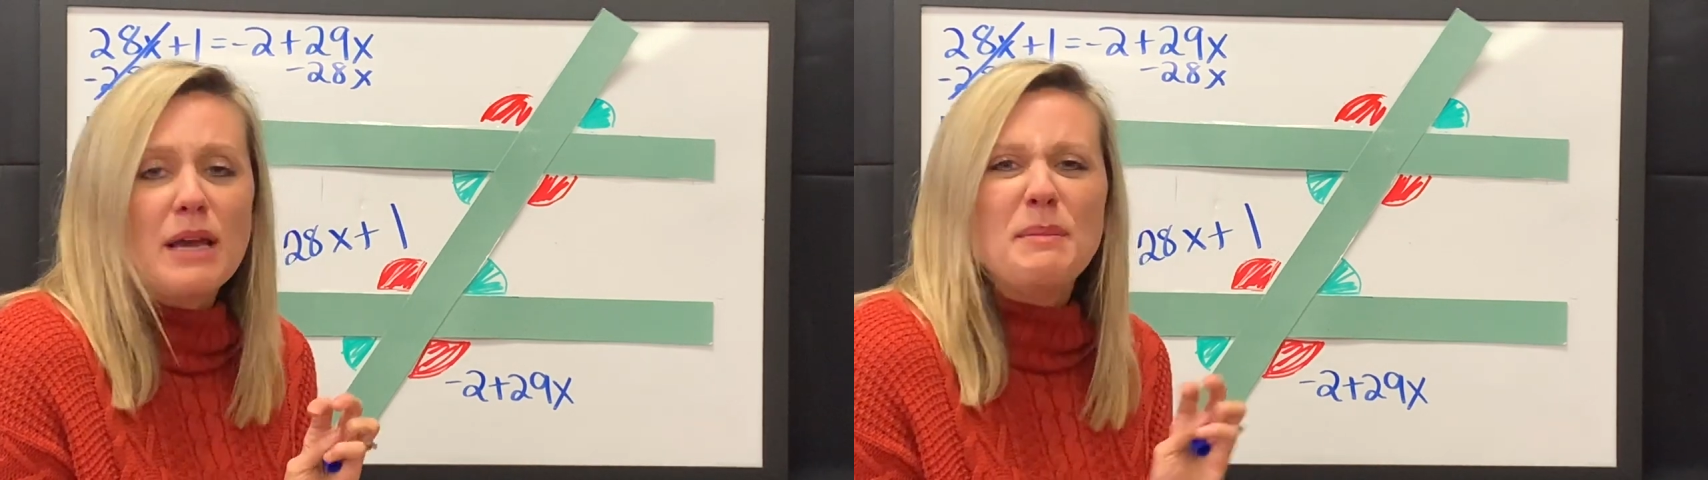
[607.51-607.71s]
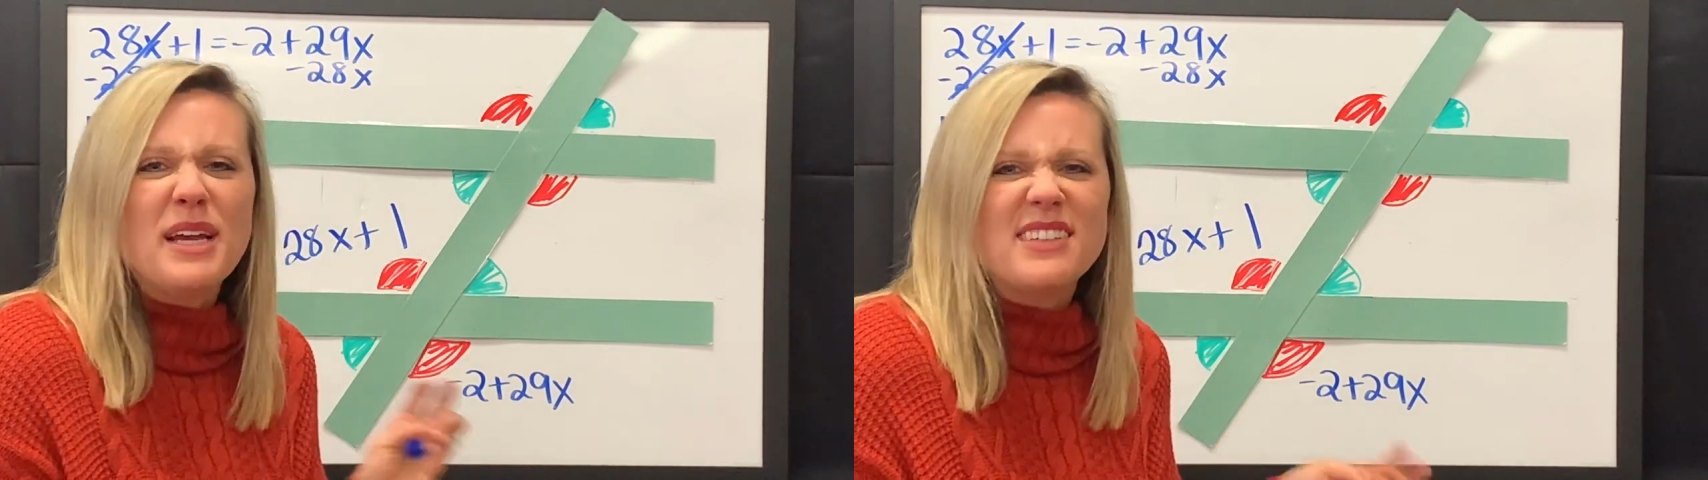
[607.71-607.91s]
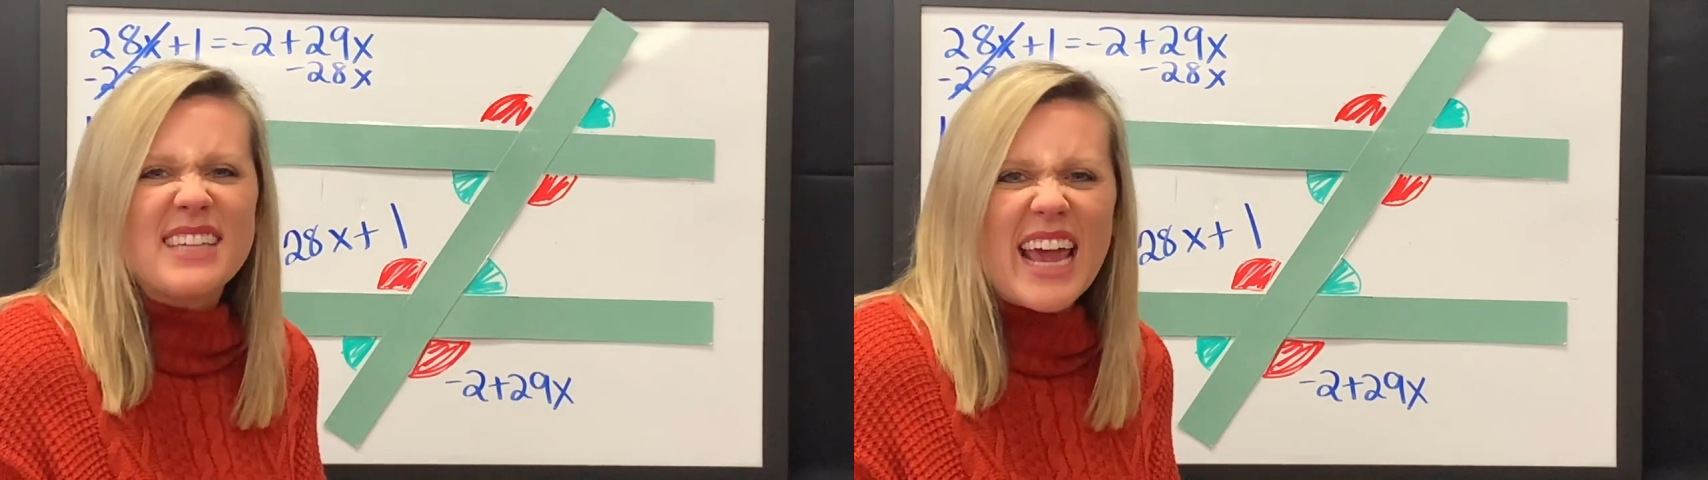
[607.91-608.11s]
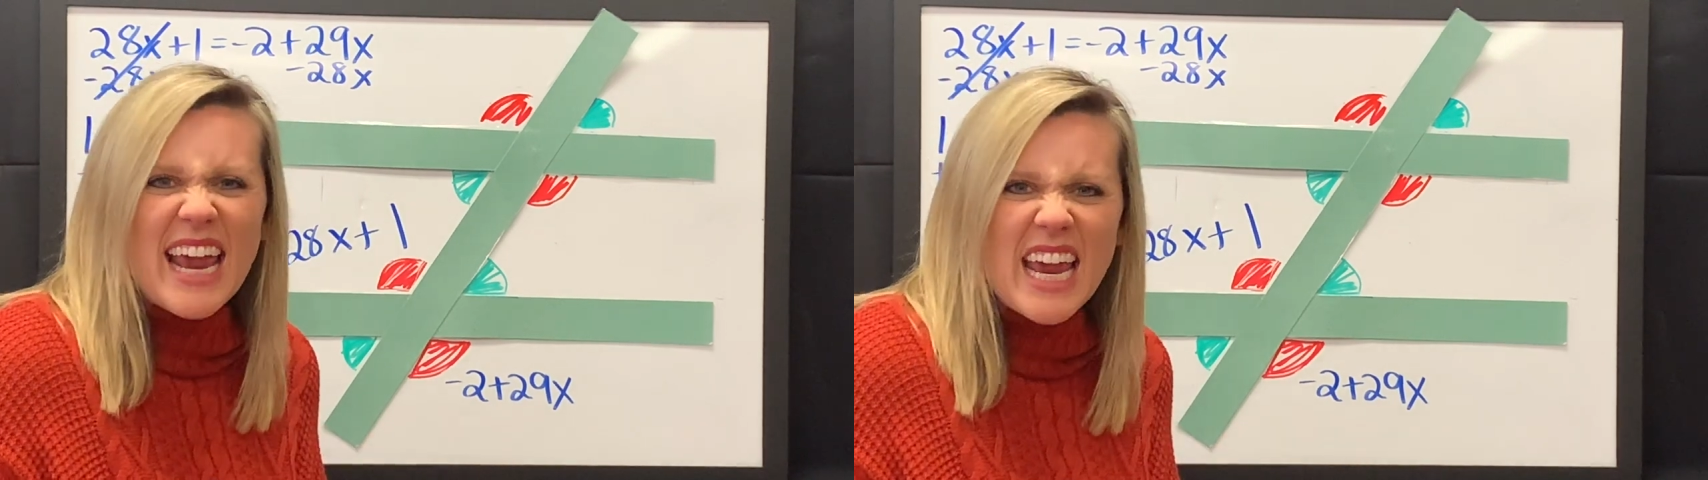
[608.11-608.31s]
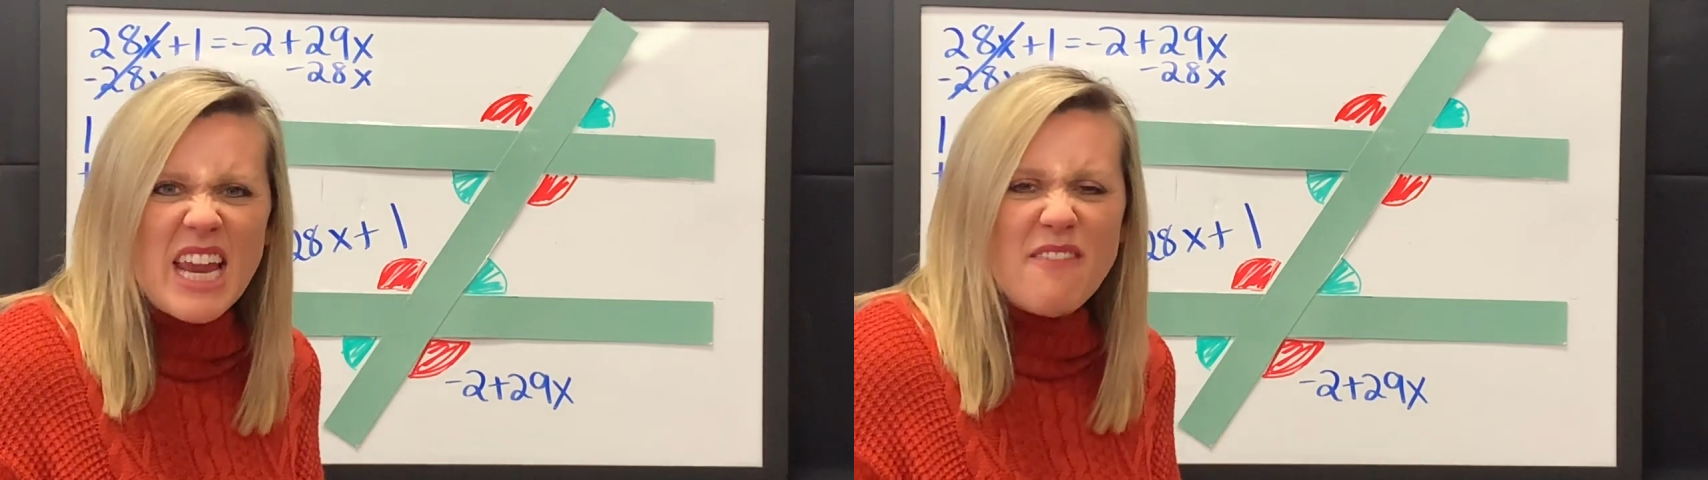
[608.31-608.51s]
because
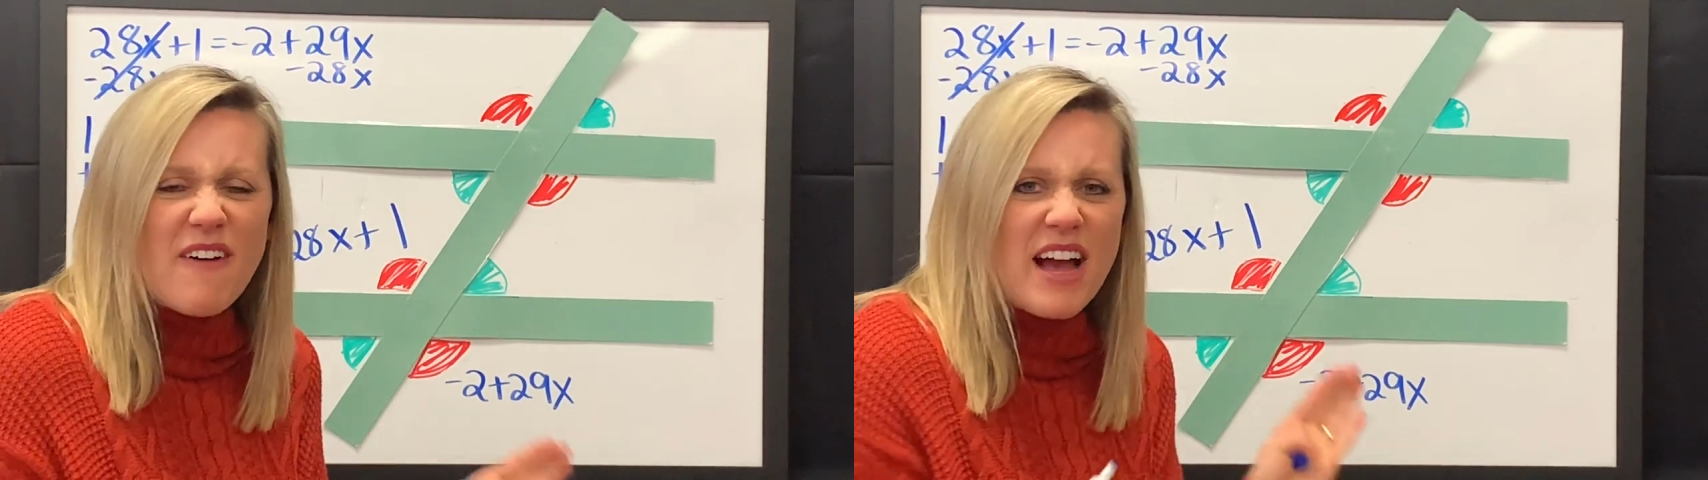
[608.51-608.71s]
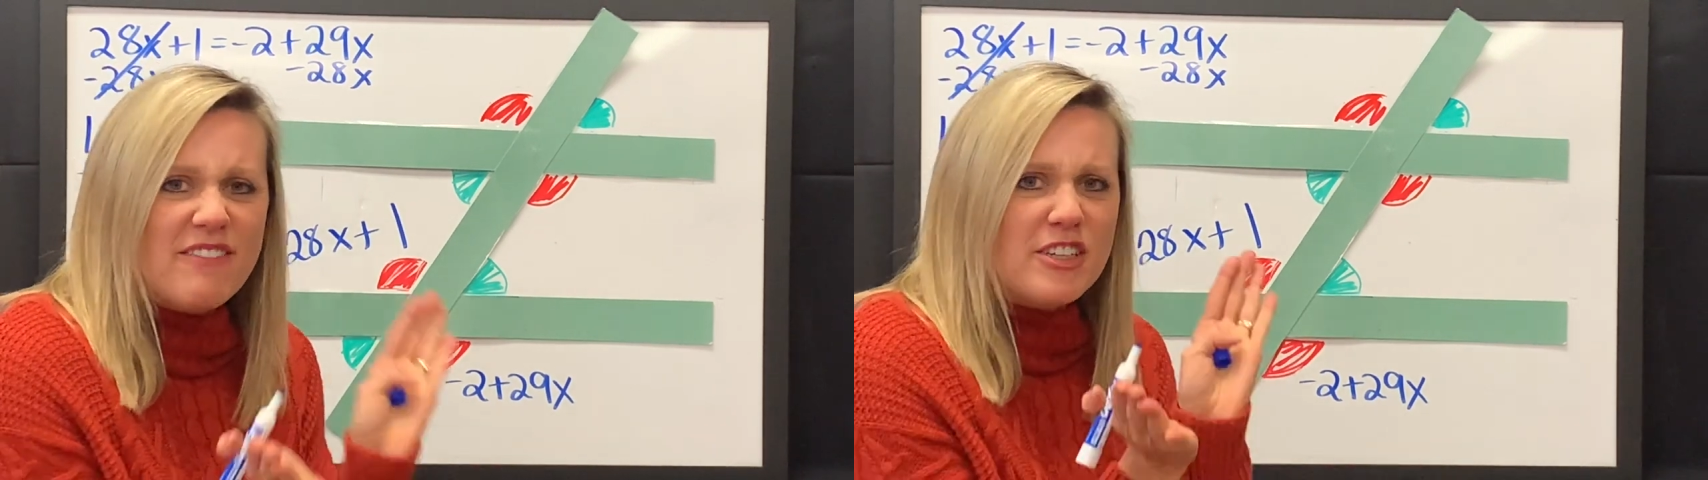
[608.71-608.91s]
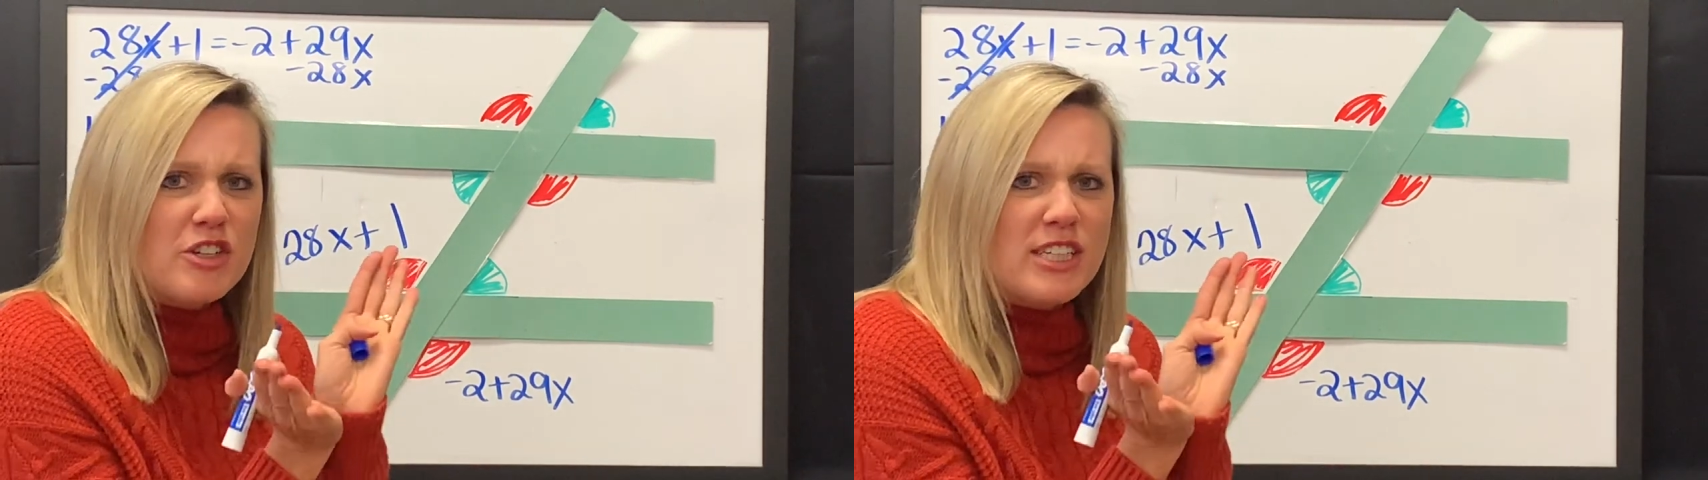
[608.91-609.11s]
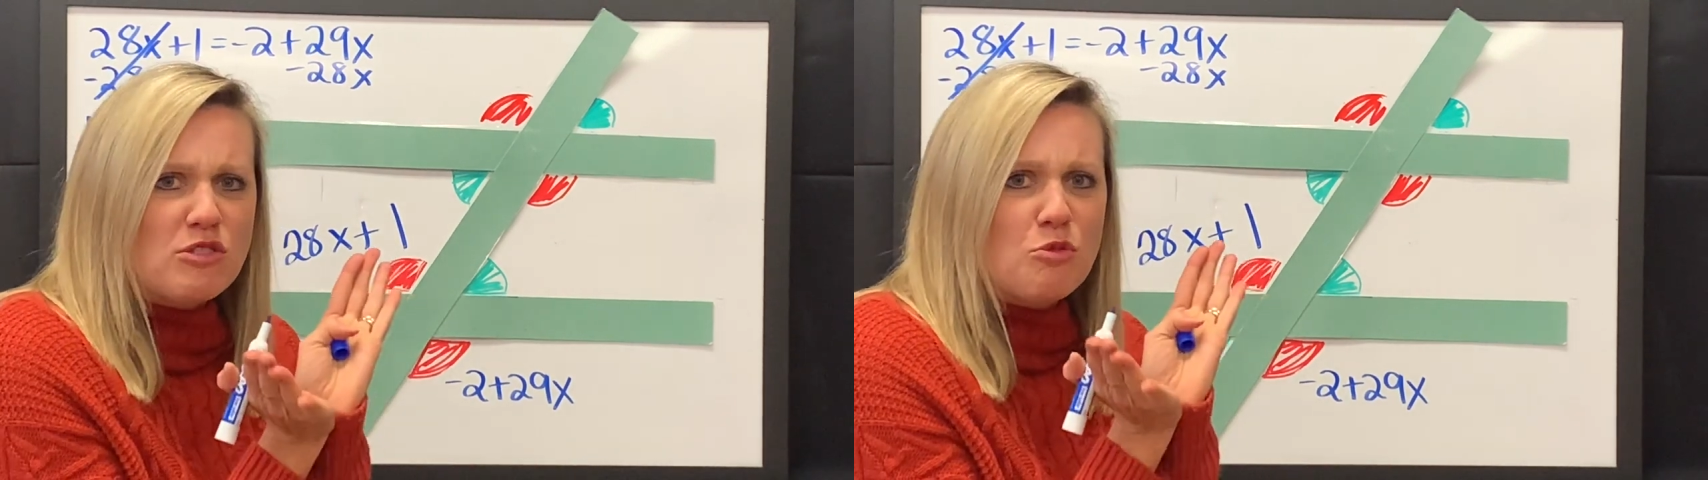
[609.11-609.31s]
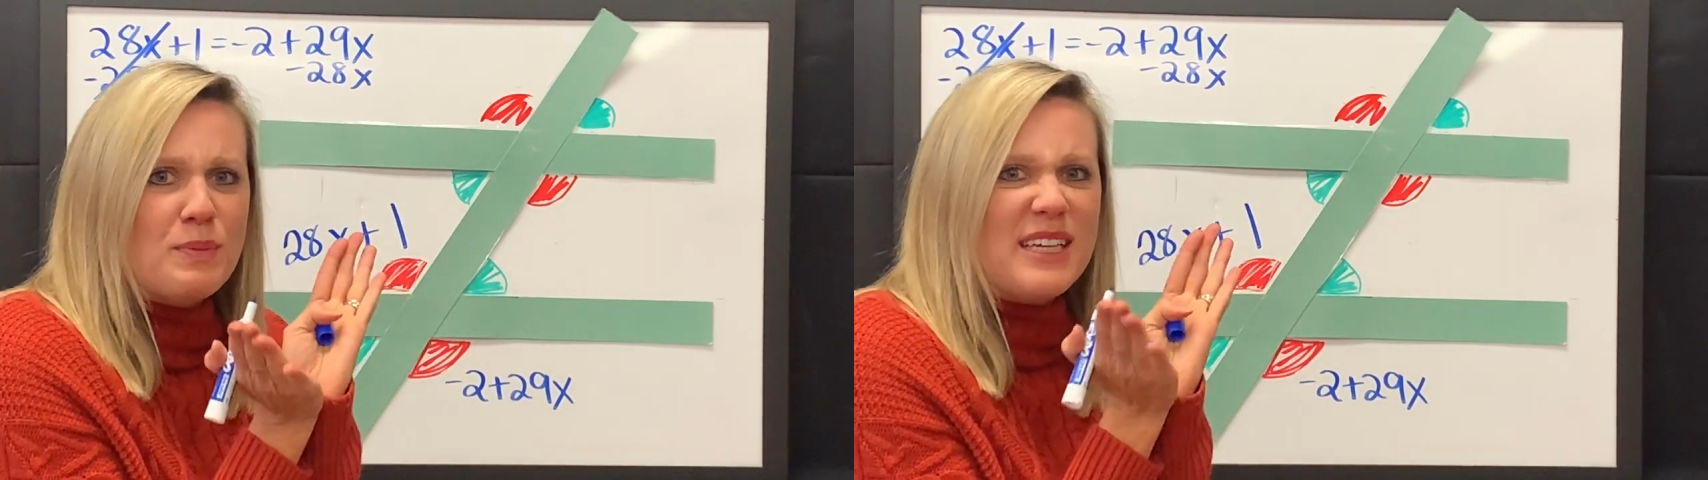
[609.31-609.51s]
85 degrees
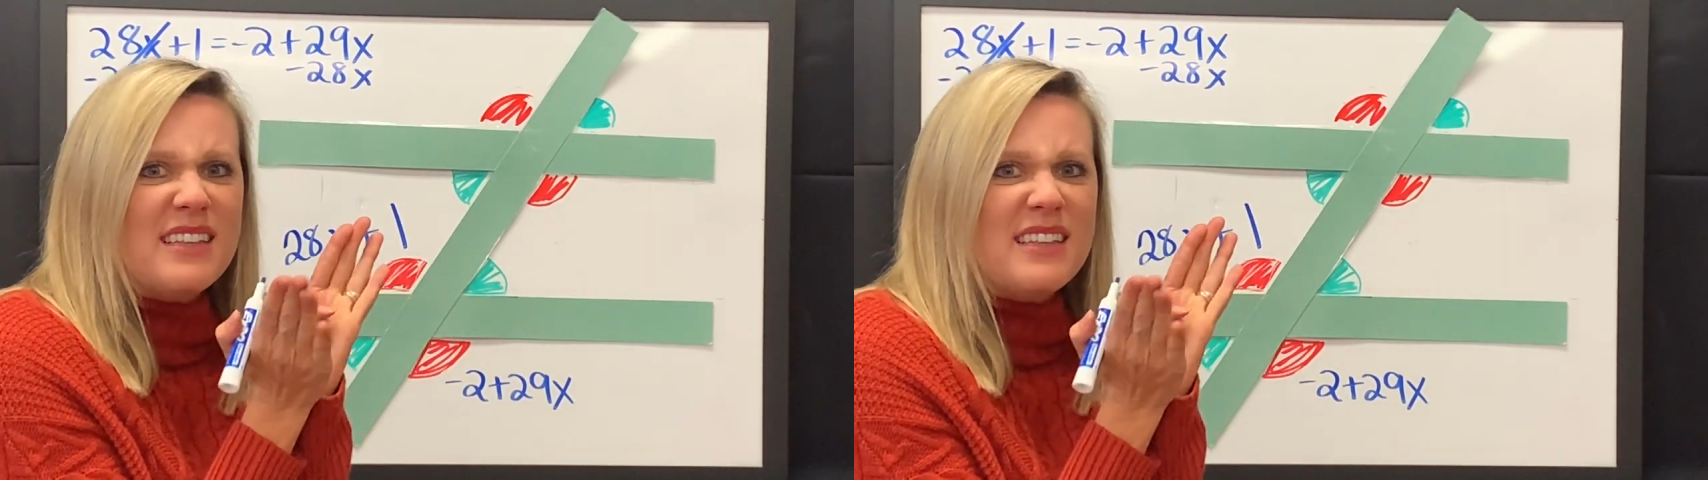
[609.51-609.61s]
would be